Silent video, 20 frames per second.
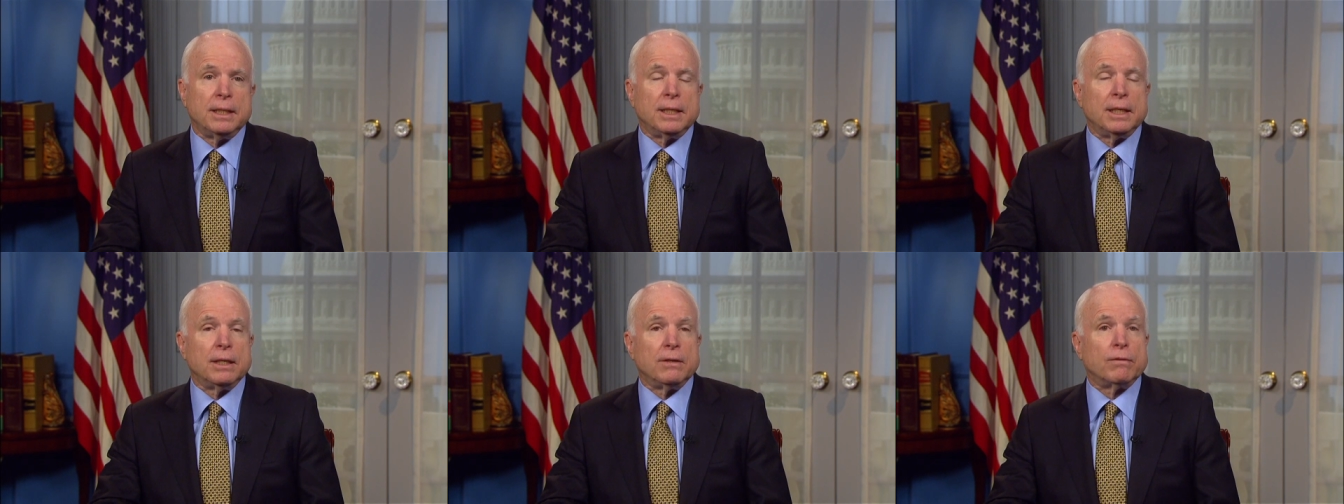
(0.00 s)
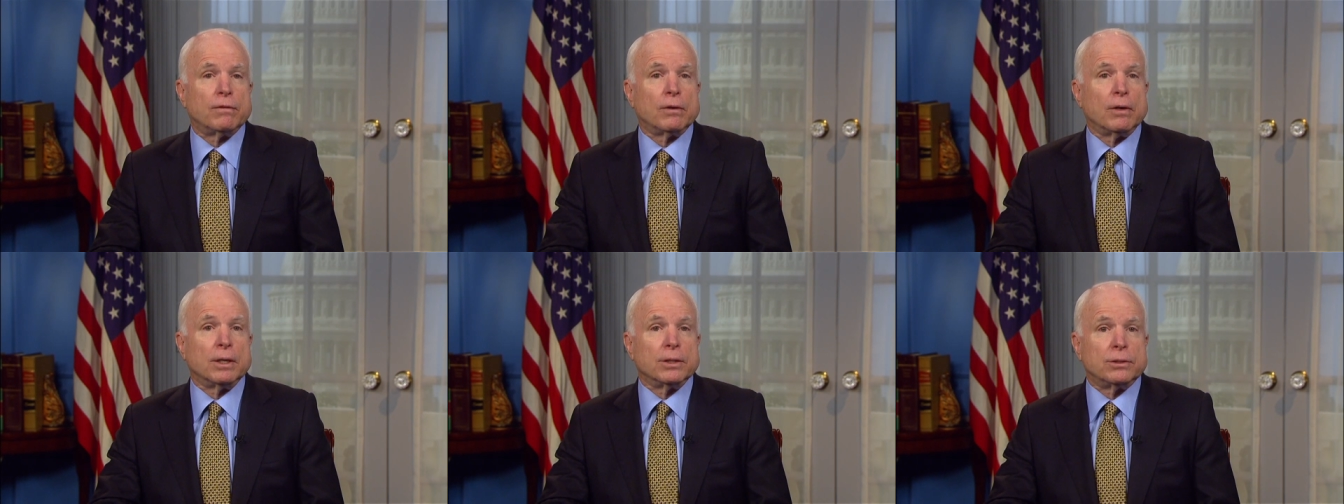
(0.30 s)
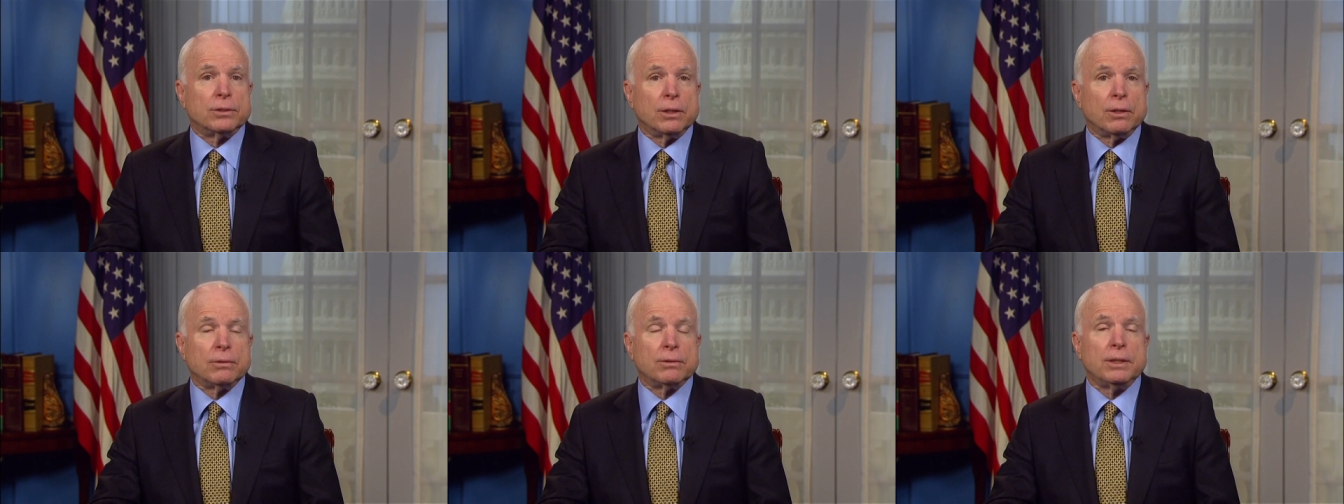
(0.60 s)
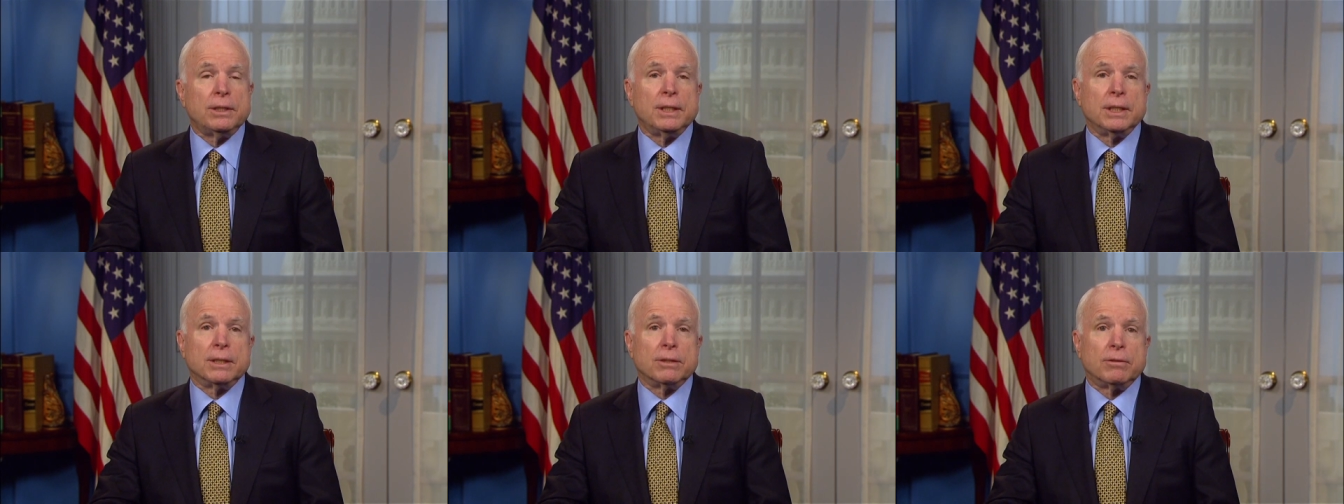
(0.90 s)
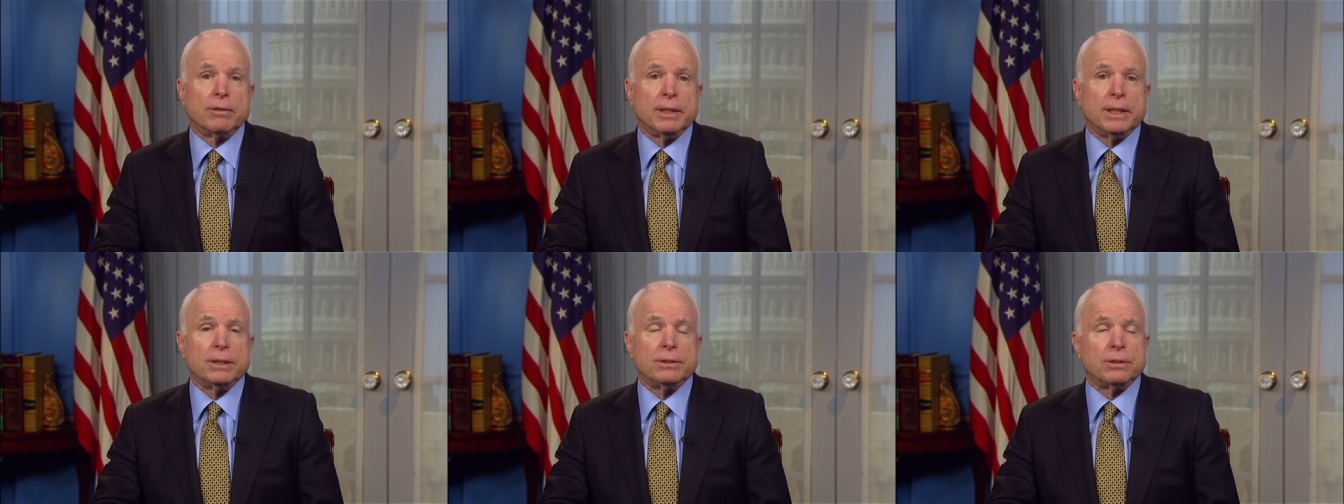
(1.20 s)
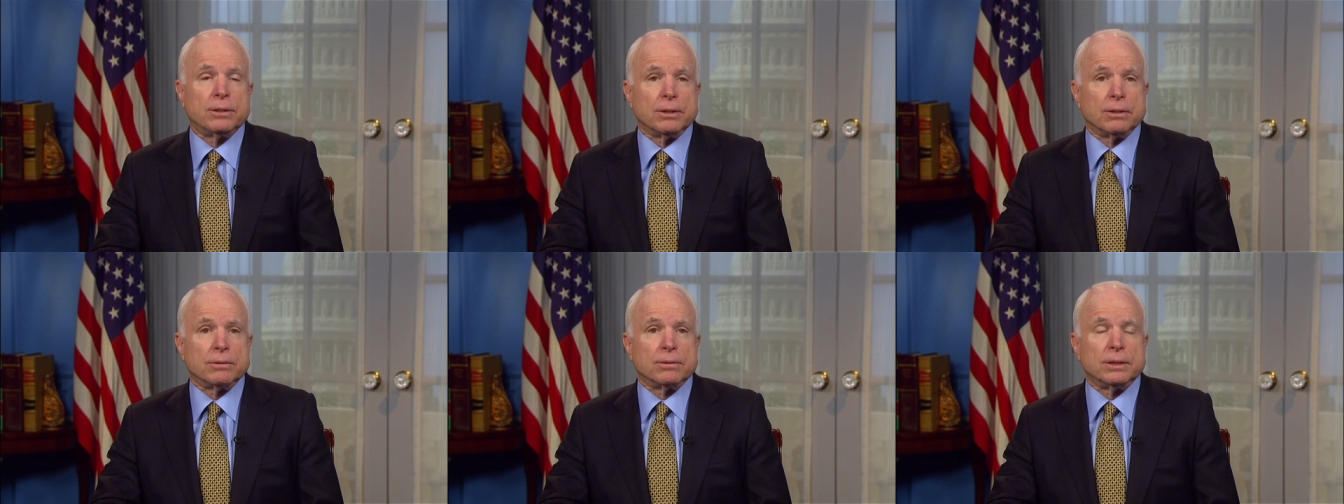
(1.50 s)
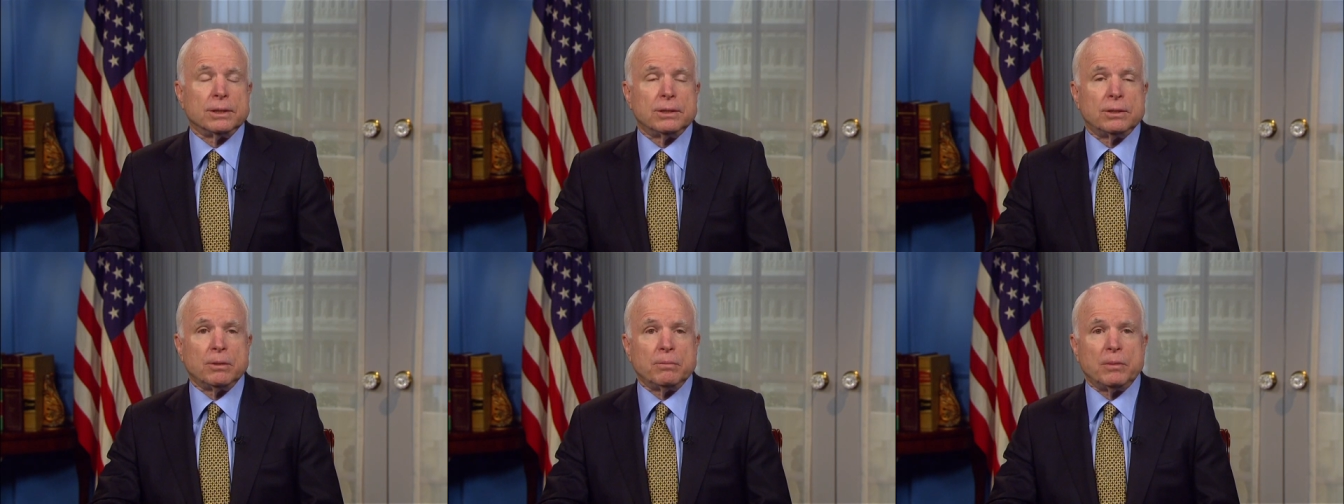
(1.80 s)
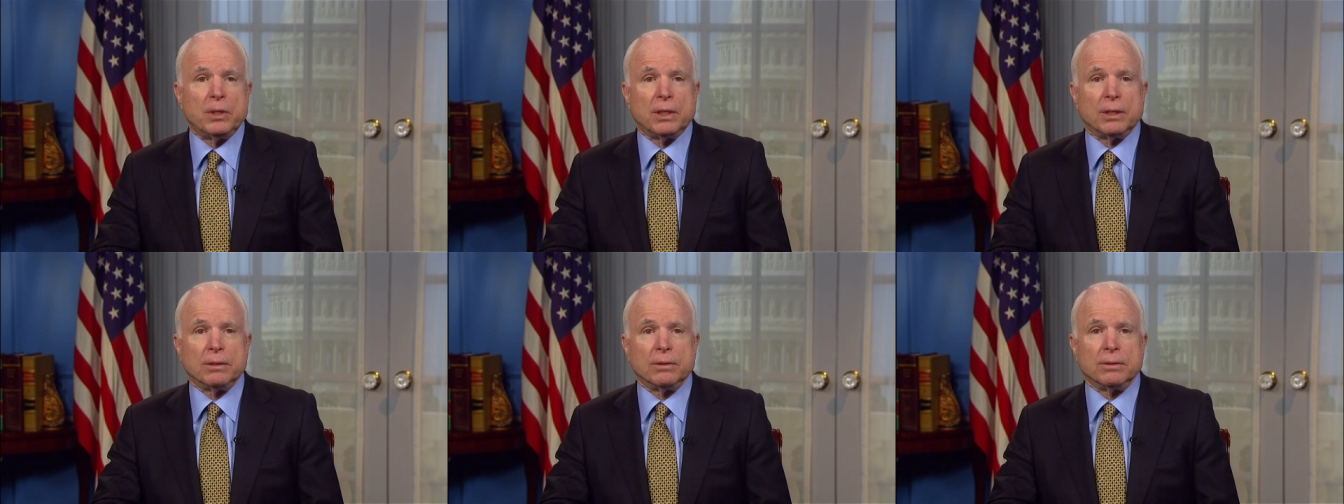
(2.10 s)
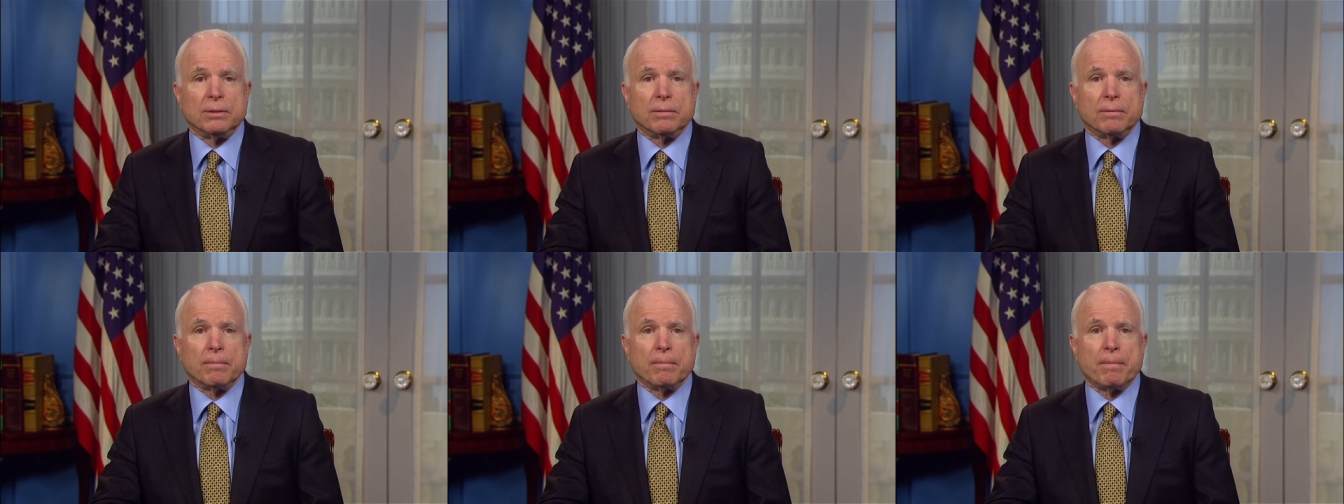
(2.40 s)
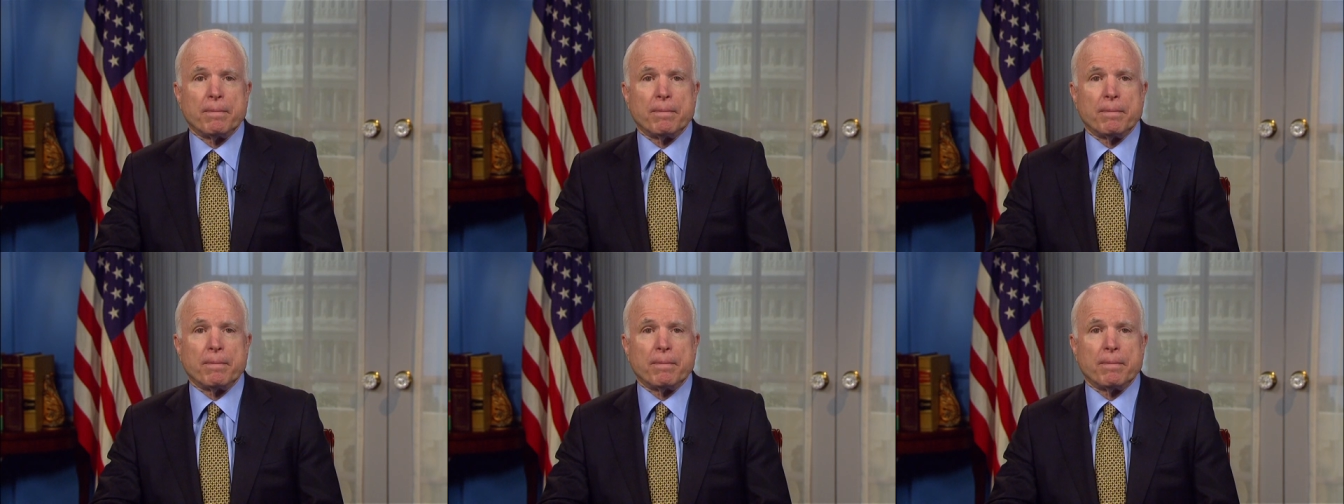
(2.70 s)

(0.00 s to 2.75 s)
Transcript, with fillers: and for our children and grandchildren tomorrow.